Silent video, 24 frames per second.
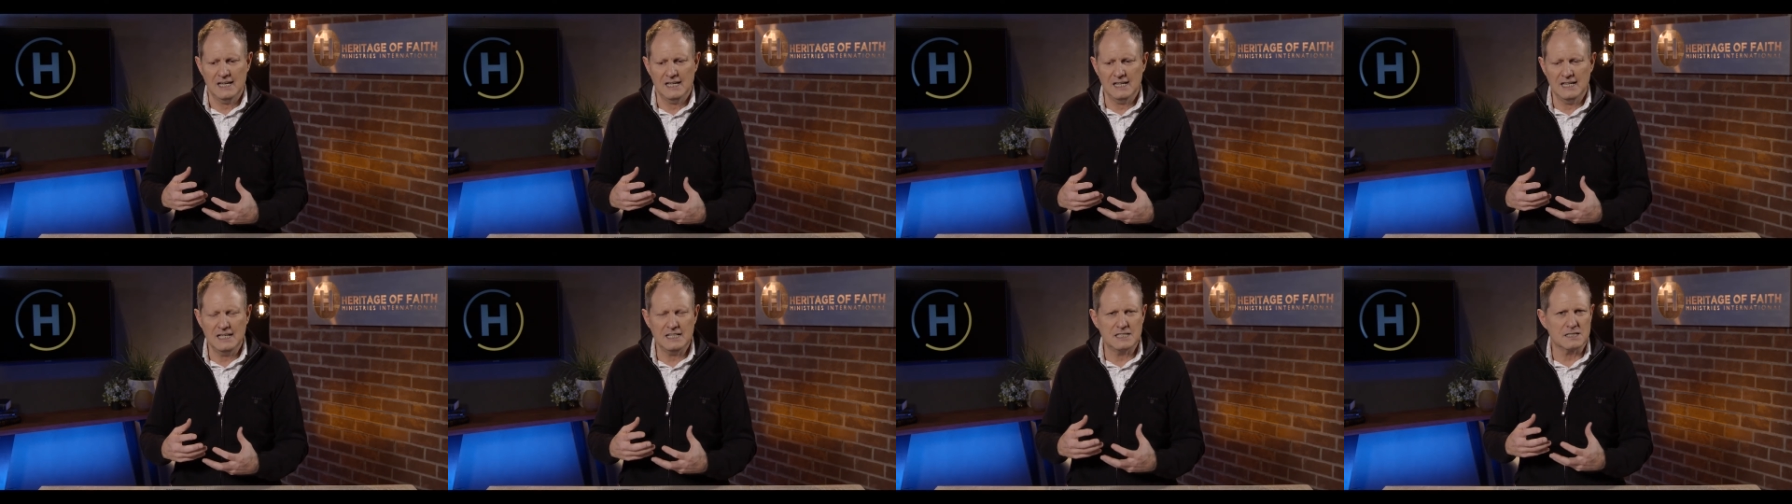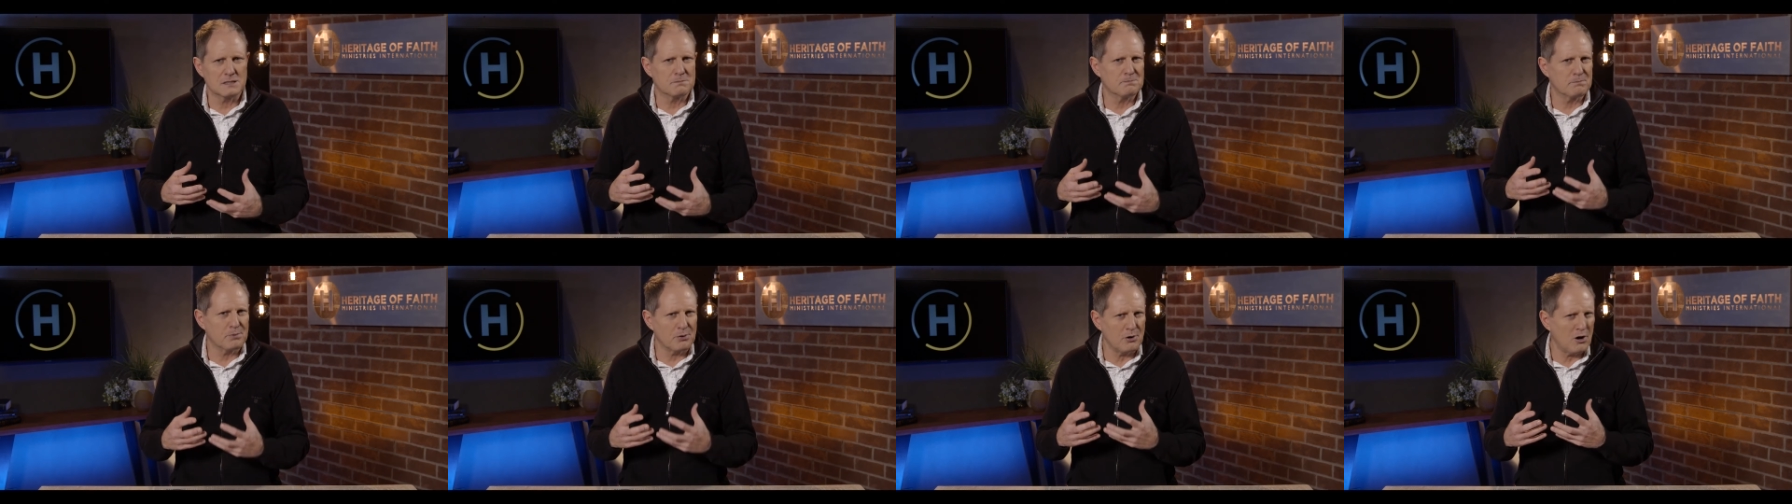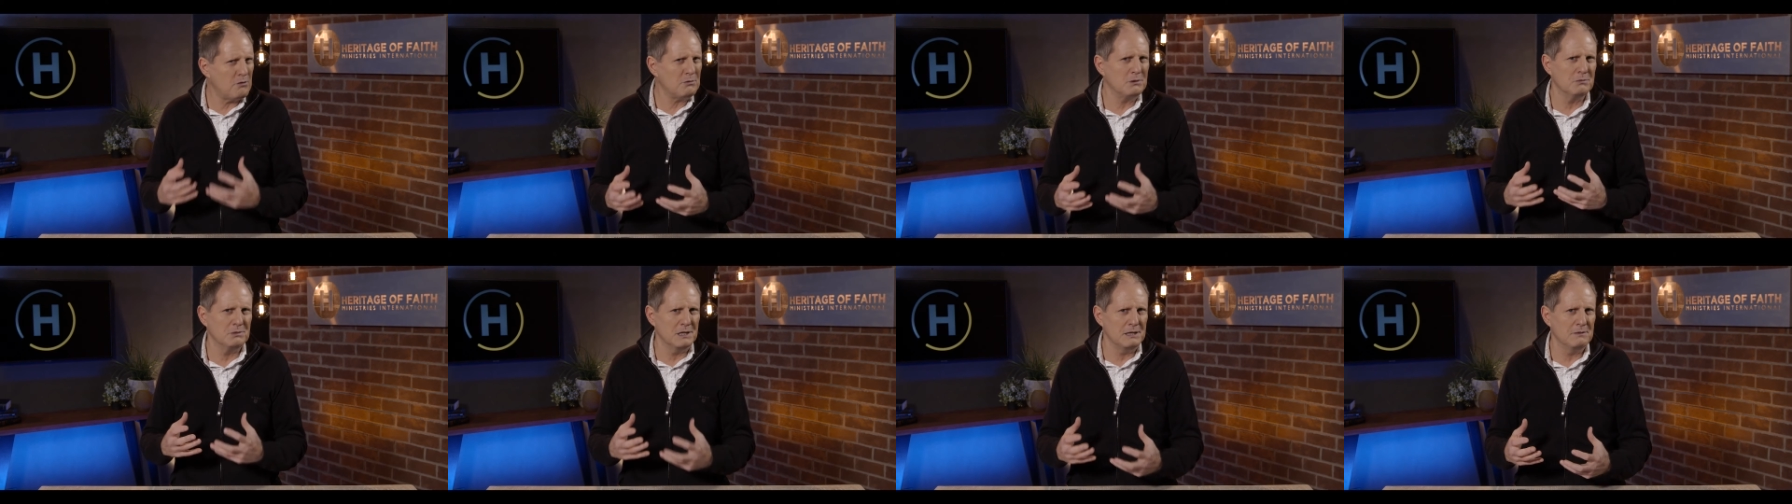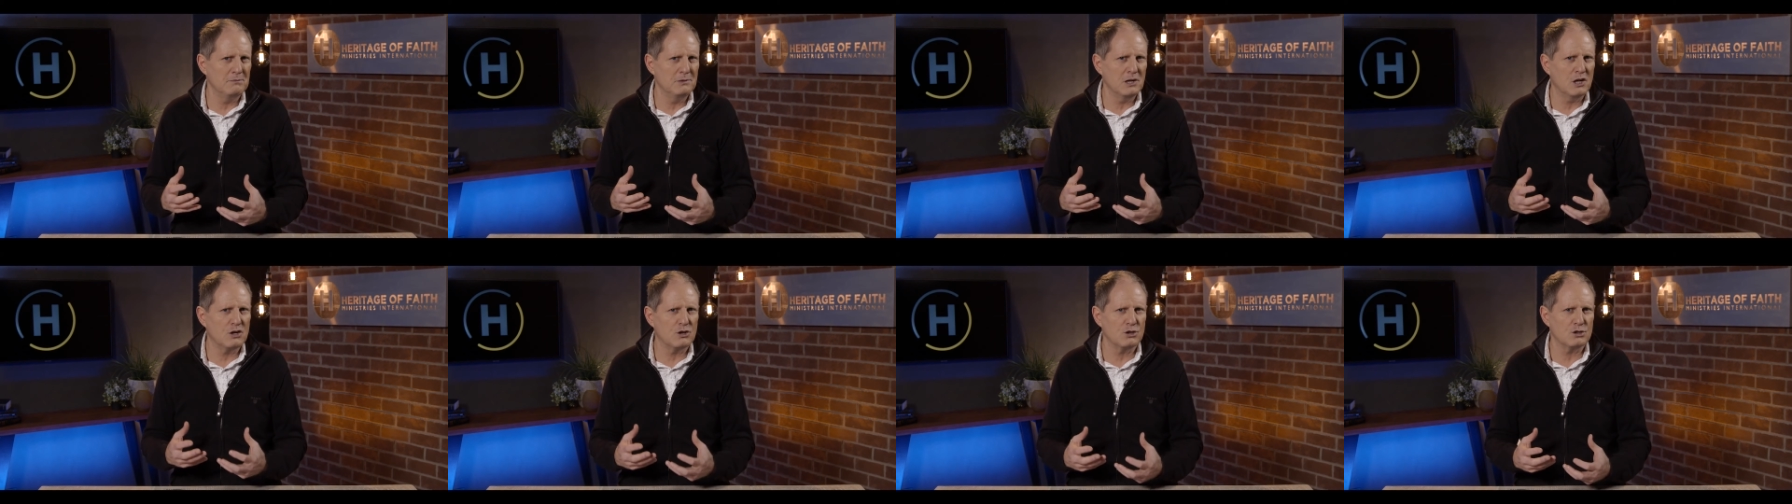it's probably
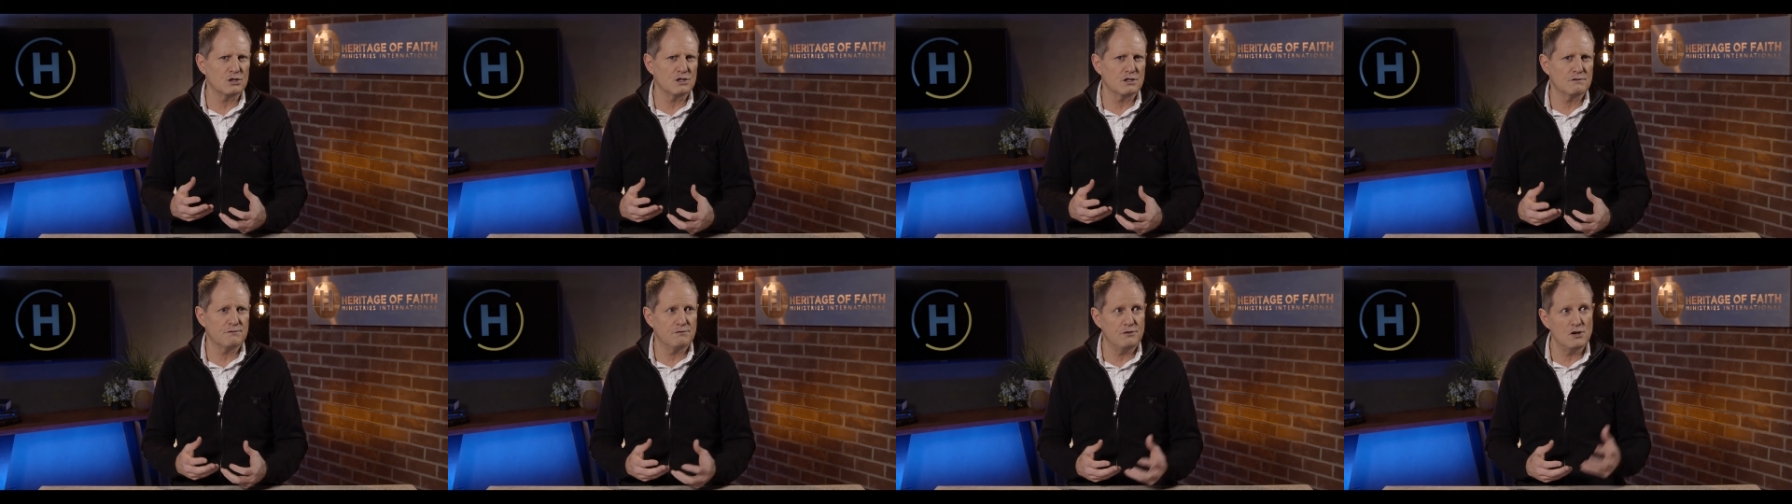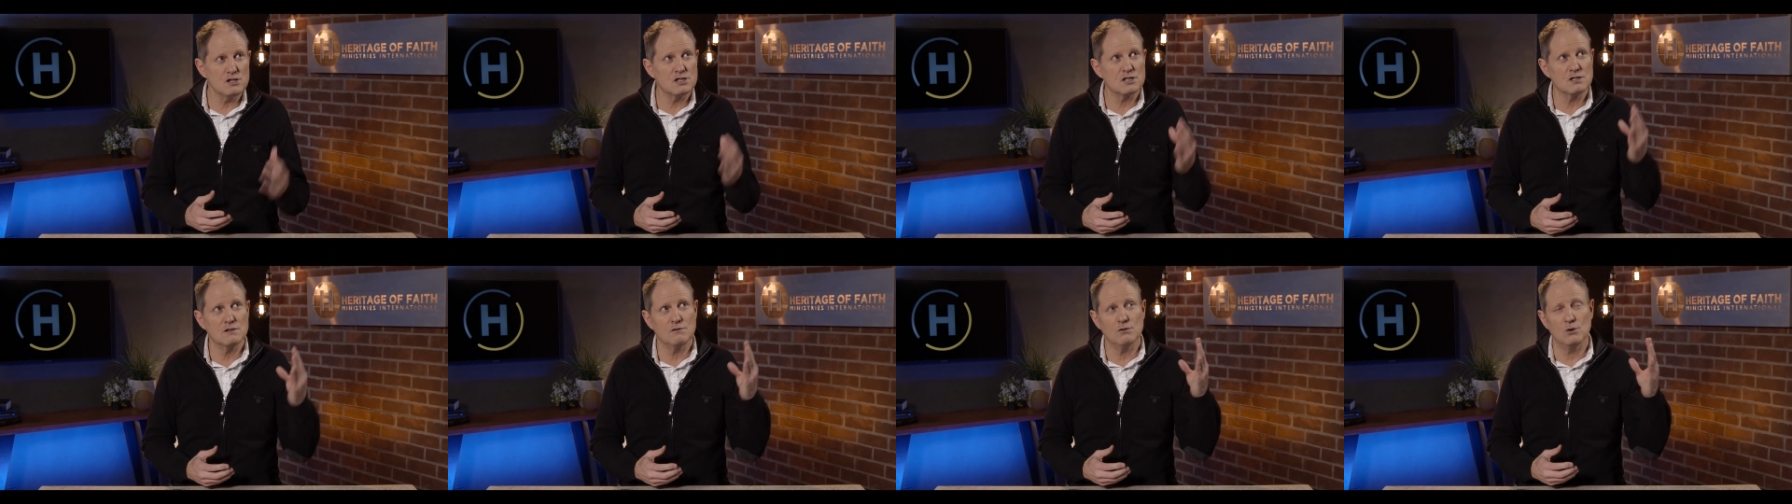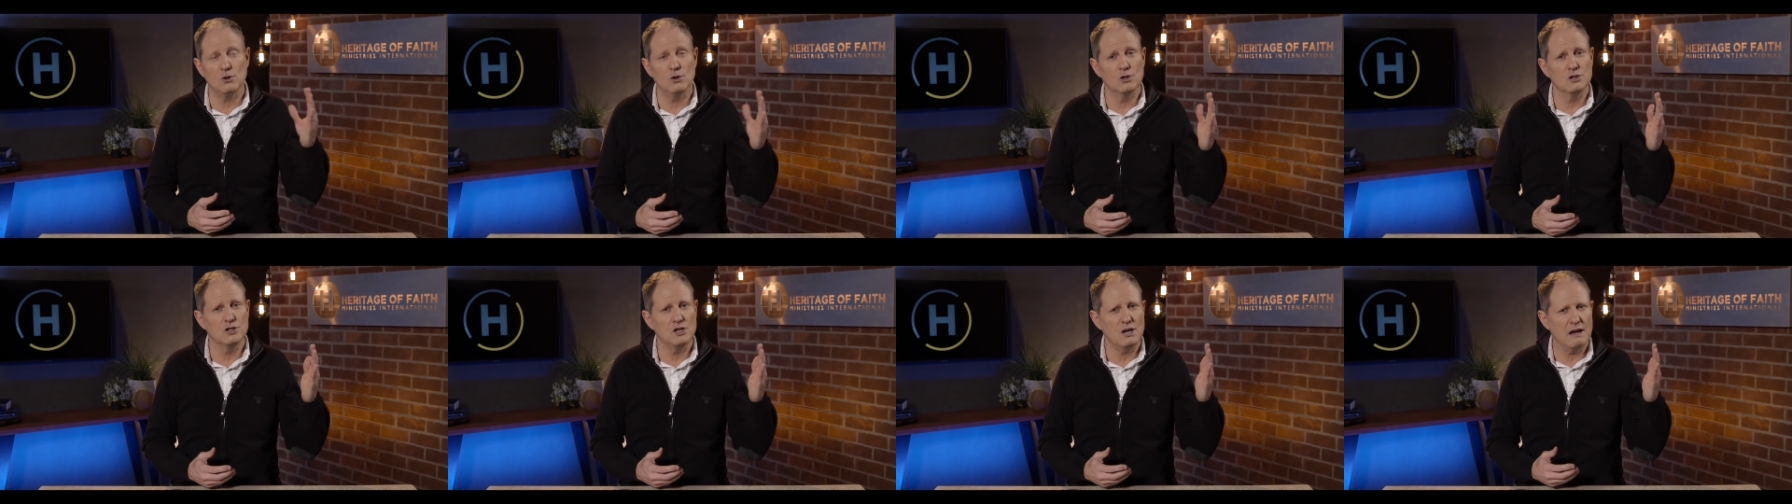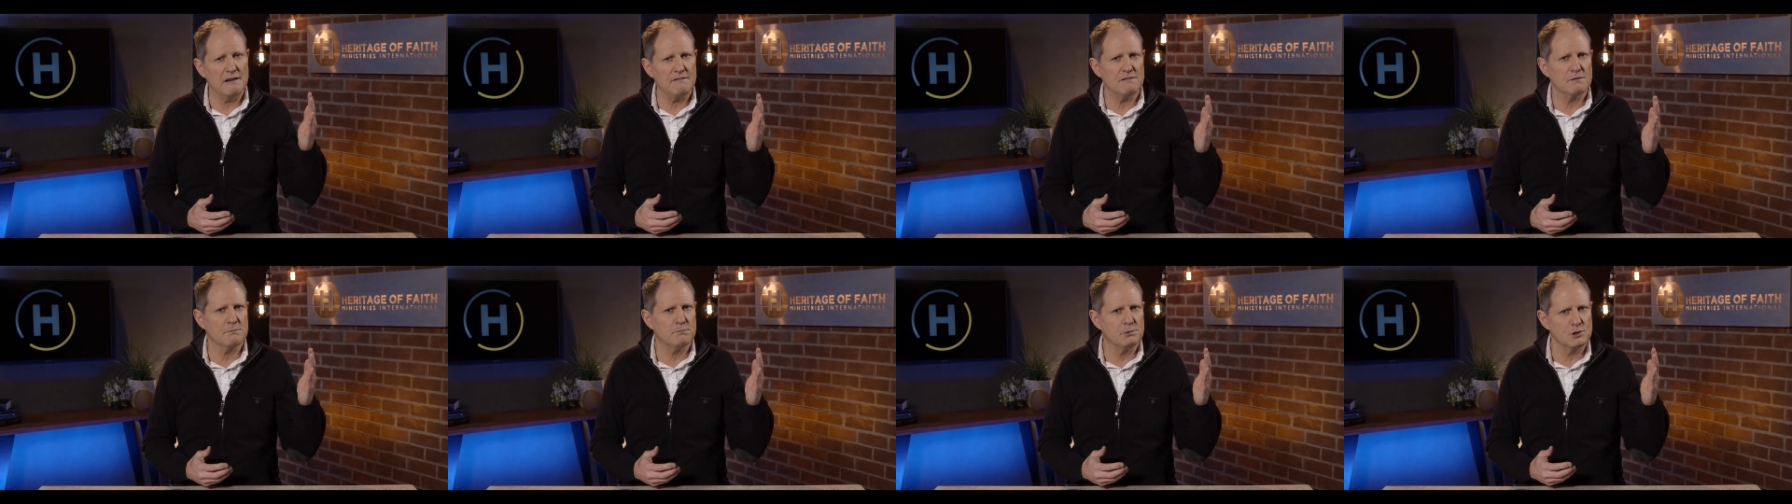because, first of all, you
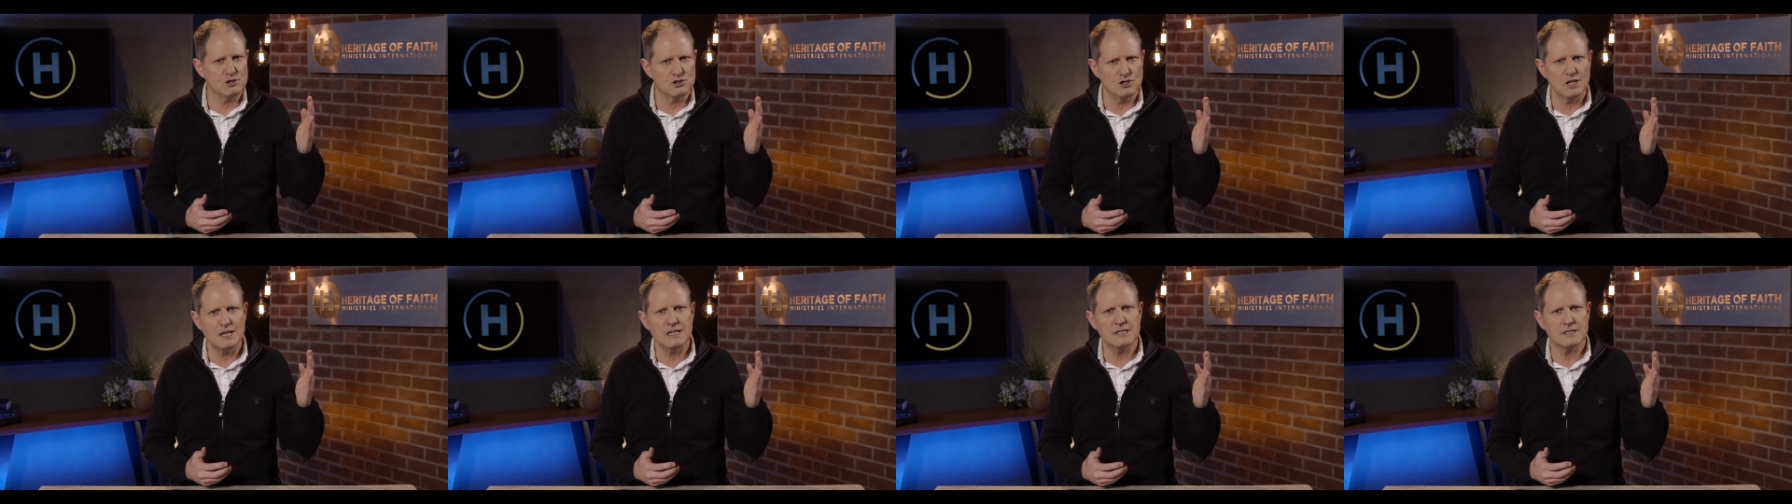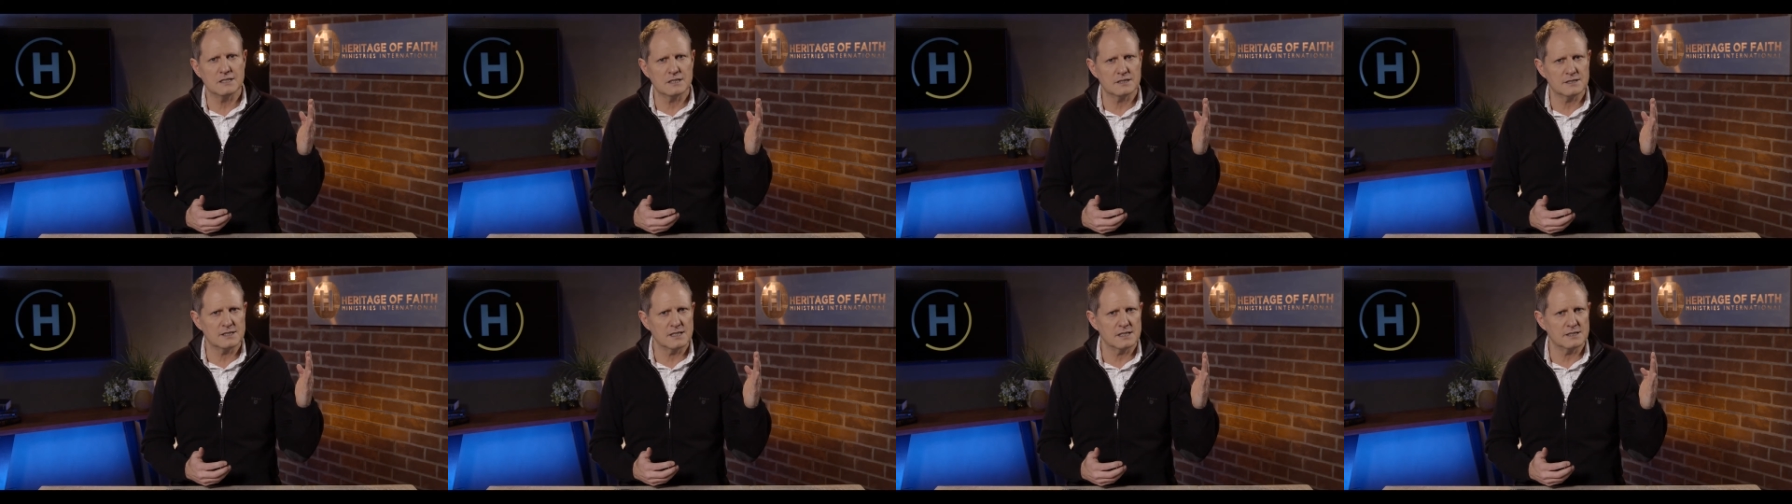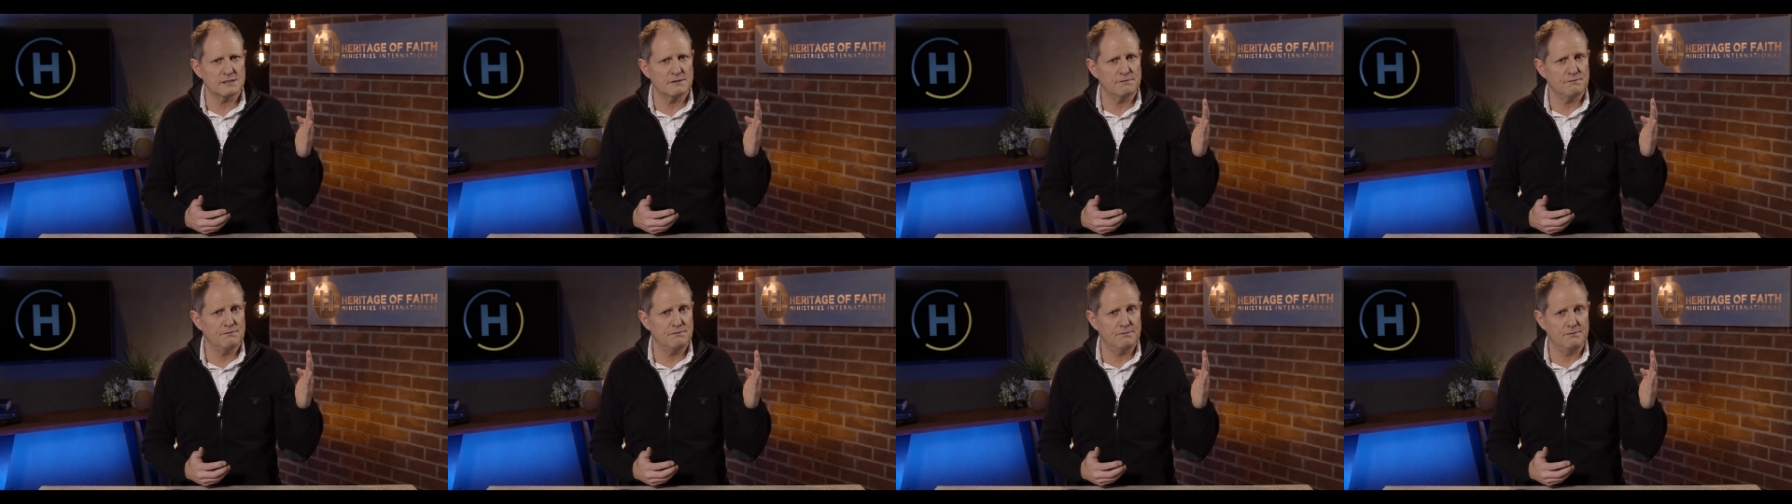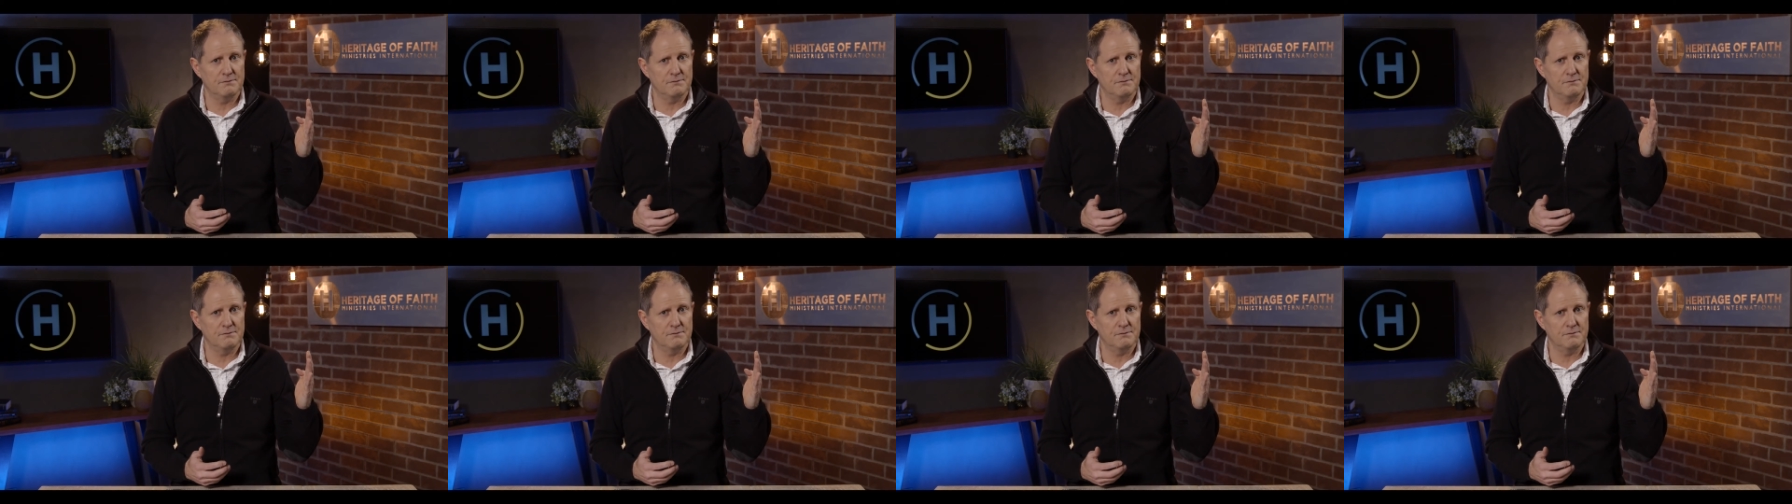haven't put Jesus as